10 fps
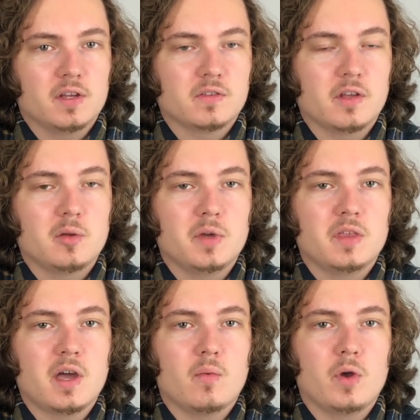is going to be
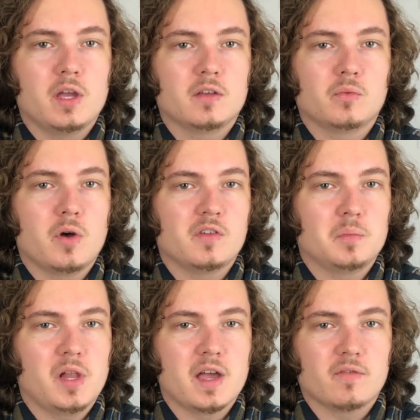that week, as well as
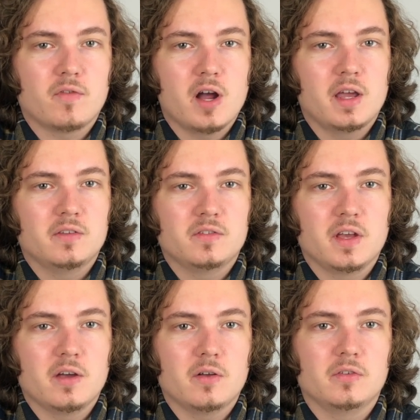Black Friday
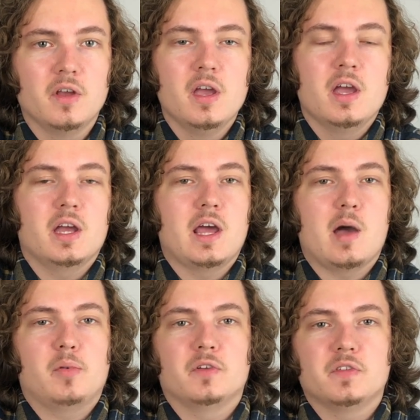sales, and
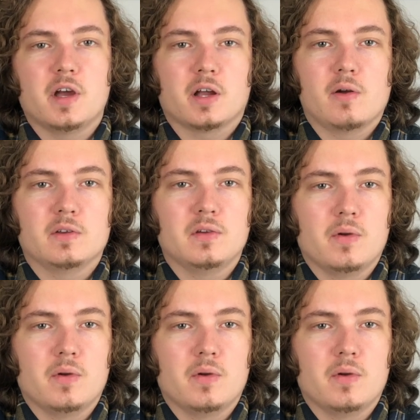Apple is not going to